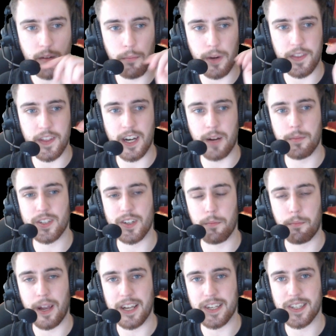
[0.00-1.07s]
But the numbers are
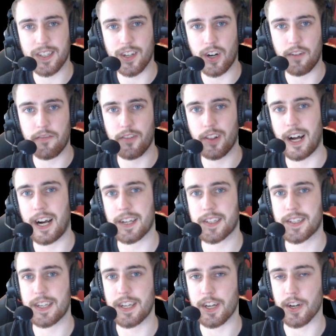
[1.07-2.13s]
based off
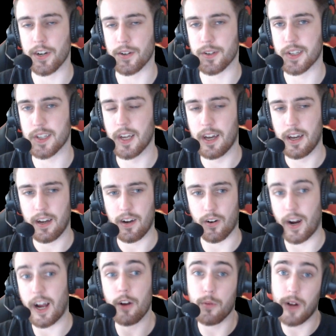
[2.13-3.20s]
last year's,
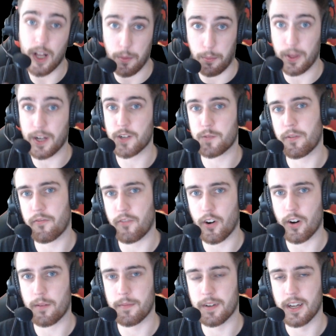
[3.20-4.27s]
or how well the players
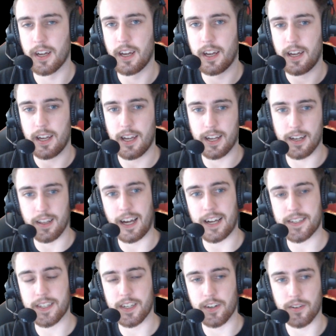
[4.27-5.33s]
performed in
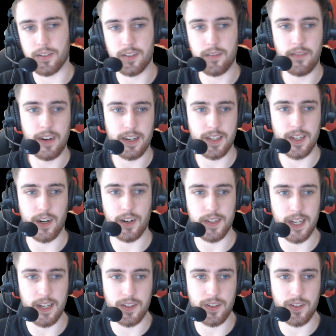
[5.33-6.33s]
last year's Fantasy RLCS.